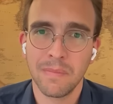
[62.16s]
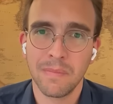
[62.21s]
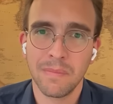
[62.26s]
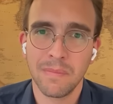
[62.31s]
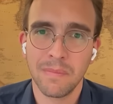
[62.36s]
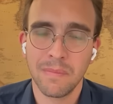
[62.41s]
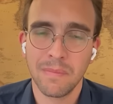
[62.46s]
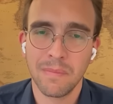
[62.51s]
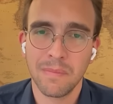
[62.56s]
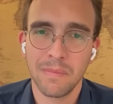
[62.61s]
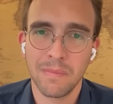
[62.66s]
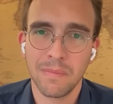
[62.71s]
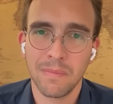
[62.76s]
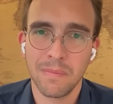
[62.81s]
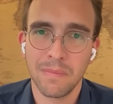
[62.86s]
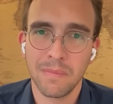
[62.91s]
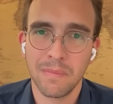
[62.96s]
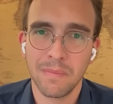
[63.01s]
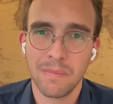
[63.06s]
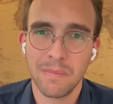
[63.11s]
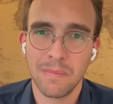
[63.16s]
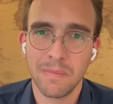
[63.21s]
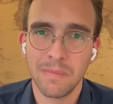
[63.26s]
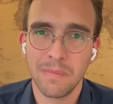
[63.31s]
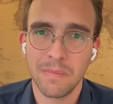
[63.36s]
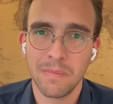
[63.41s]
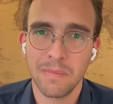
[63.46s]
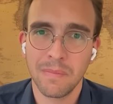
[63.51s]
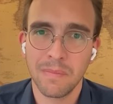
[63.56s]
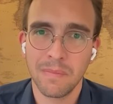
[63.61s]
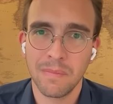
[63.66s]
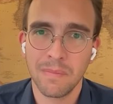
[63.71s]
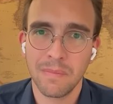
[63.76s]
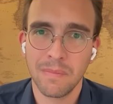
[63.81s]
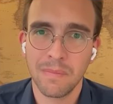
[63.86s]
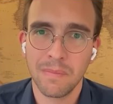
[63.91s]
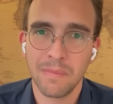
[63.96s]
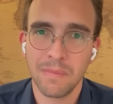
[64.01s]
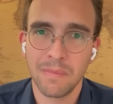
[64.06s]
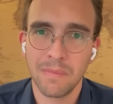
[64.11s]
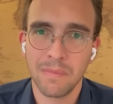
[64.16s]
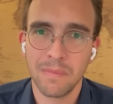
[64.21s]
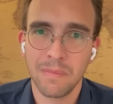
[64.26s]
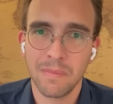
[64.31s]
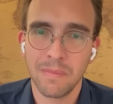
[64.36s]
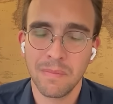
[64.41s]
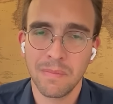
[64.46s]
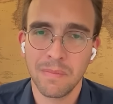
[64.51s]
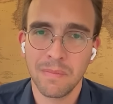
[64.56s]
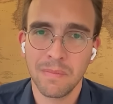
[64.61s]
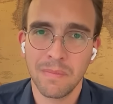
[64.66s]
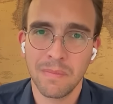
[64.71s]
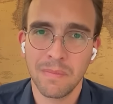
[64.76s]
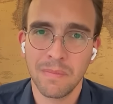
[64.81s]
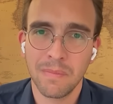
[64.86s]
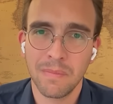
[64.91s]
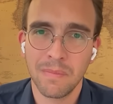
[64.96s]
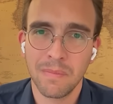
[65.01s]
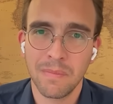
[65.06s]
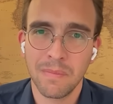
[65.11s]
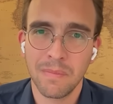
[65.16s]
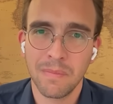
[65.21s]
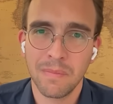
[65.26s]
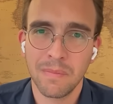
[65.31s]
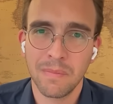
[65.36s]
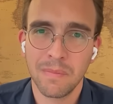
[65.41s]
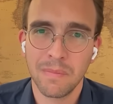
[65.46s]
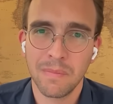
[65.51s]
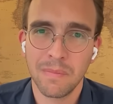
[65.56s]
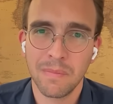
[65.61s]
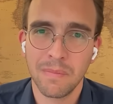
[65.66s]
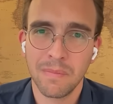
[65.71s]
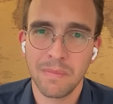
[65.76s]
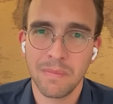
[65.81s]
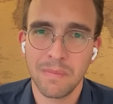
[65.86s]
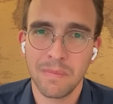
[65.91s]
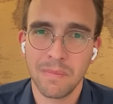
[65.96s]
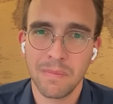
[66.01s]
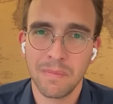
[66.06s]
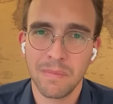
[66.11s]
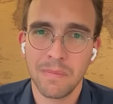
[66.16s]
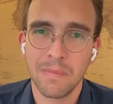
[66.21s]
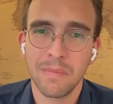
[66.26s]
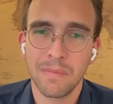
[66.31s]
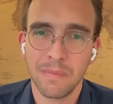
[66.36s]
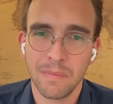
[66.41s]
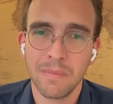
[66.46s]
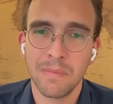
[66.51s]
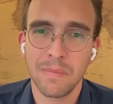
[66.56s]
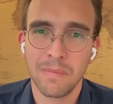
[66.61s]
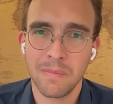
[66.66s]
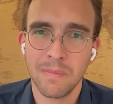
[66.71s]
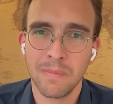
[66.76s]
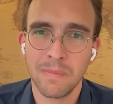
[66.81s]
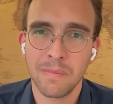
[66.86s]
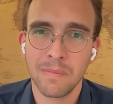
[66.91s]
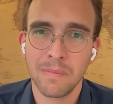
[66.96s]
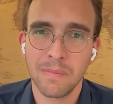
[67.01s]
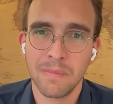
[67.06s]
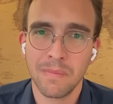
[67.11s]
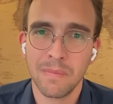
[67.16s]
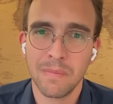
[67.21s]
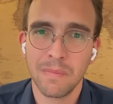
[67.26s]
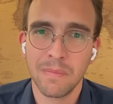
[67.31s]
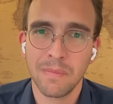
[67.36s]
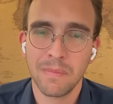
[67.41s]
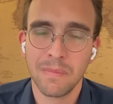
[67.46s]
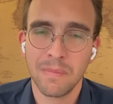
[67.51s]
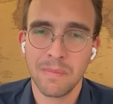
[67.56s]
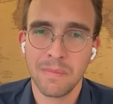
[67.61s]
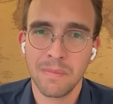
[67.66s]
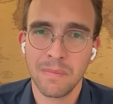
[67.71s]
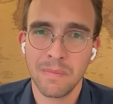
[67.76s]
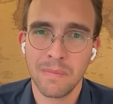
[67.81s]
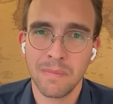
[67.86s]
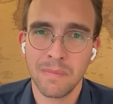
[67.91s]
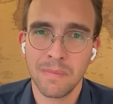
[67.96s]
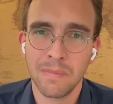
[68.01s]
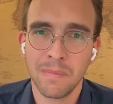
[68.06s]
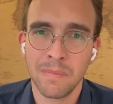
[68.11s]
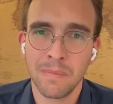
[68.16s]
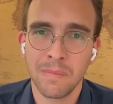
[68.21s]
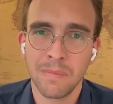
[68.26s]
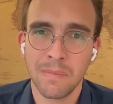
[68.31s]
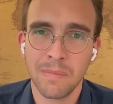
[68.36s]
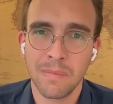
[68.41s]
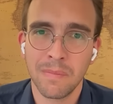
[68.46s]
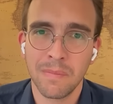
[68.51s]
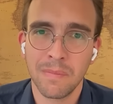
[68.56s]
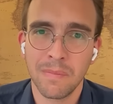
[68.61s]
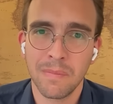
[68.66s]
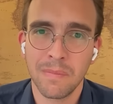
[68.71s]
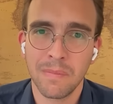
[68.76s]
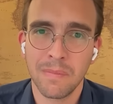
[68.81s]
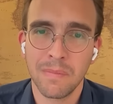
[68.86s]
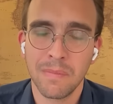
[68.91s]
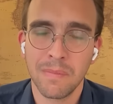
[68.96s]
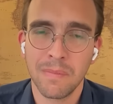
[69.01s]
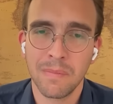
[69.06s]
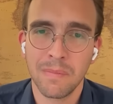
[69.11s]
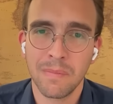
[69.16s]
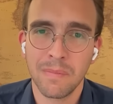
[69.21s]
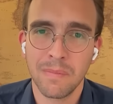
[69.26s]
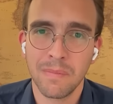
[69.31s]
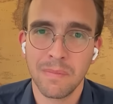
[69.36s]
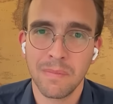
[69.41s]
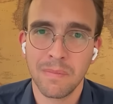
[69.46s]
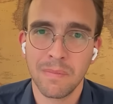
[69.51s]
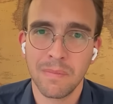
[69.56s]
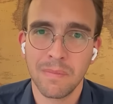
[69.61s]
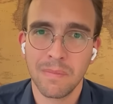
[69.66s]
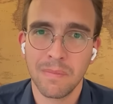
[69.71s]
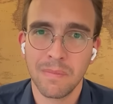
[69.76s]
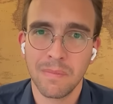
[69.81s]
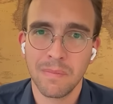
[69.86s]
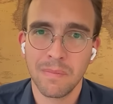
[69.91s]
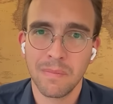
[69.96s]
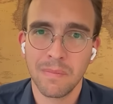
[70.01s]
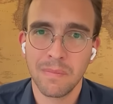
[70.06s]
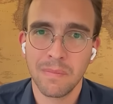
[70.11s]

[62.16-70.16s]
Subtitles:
This person isn't speaking.